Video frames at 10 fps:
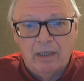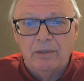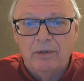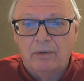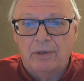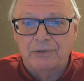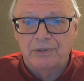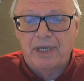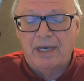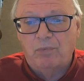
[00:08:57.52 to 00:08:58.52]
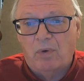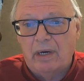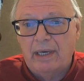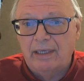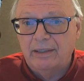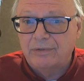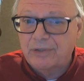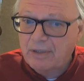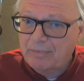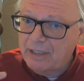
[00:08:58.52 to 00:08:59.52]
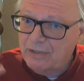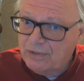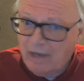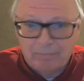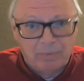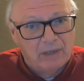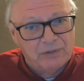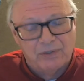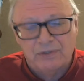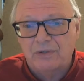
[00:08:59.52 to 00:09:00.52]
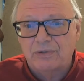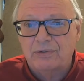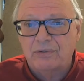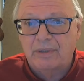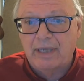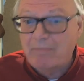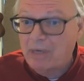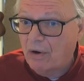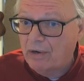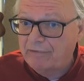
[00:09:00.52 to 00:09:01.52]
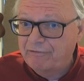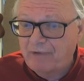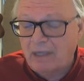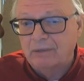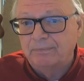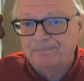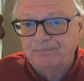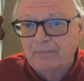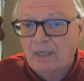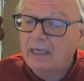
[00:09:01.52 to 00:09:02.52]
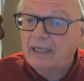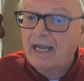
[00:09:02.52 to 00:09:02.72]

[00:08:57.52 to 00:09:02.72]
you'll understand why some of these thought processes can be hard to follow. And